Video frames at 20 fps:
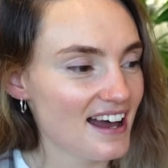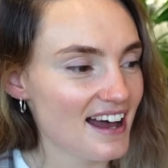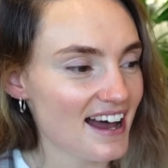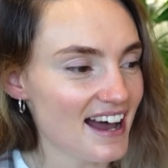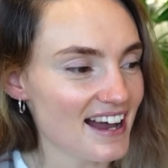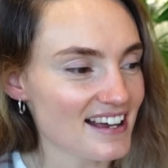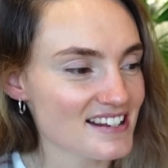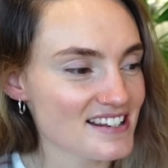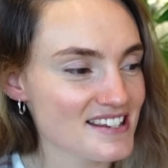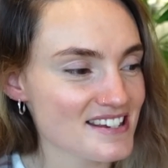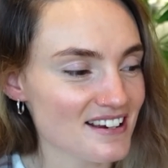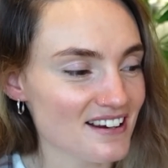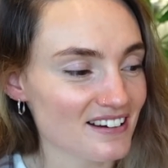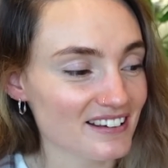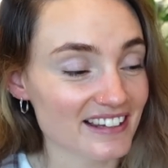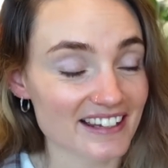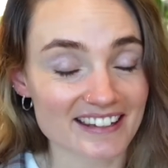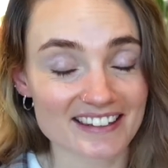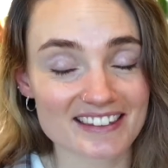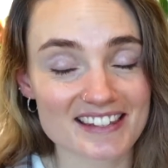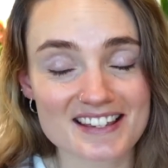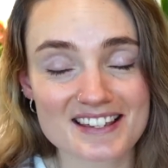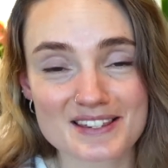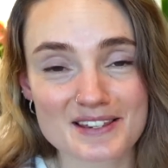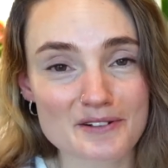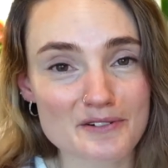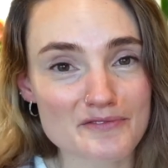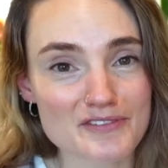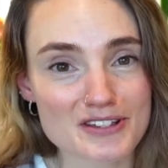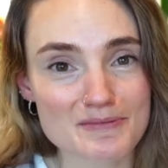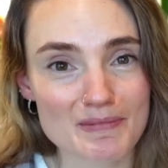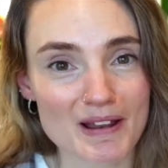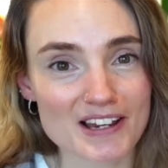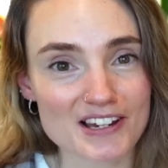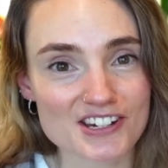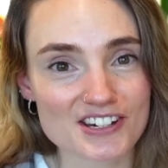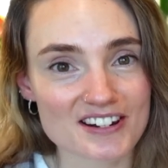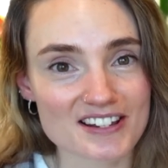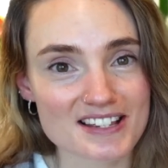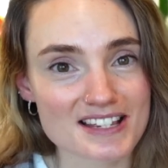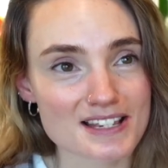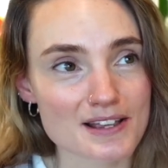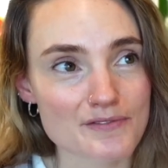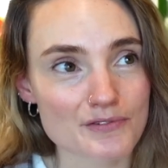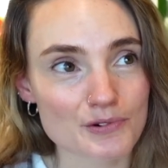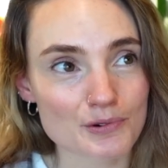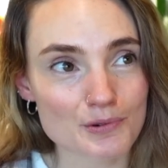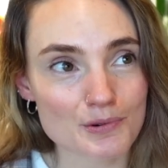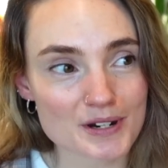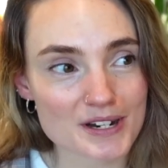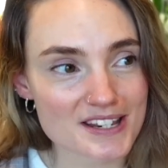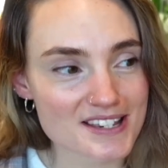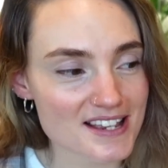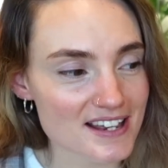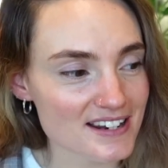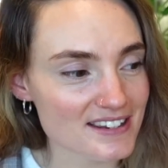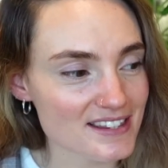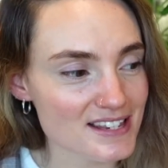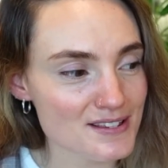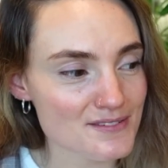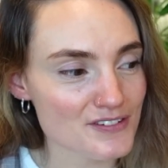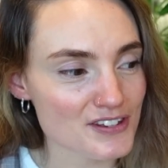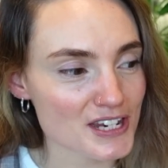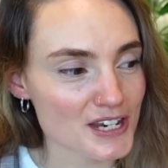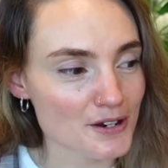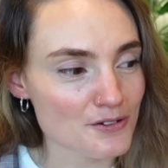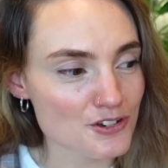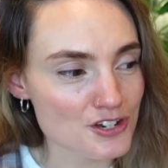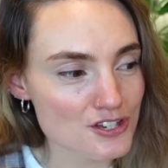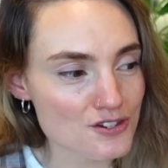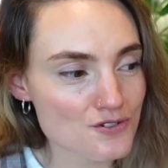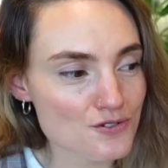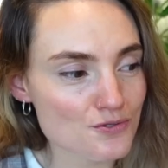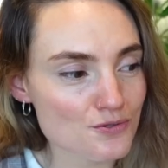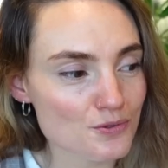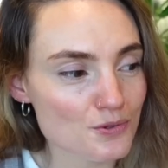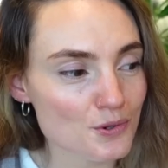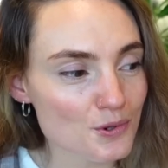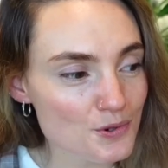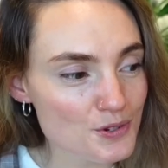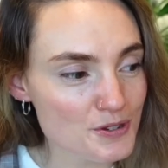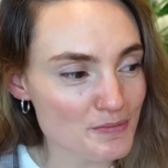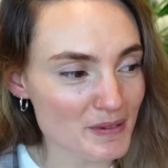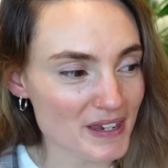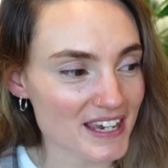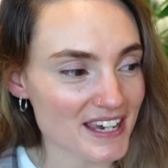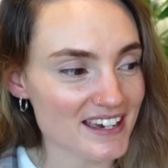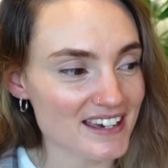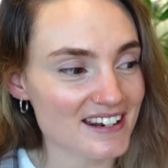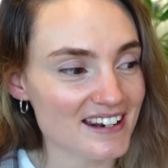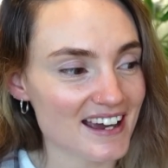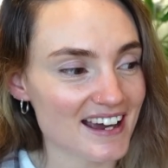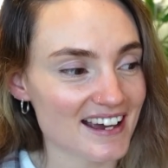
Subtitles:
And like the silver splashiness, as I've already said in this video, just draws me in,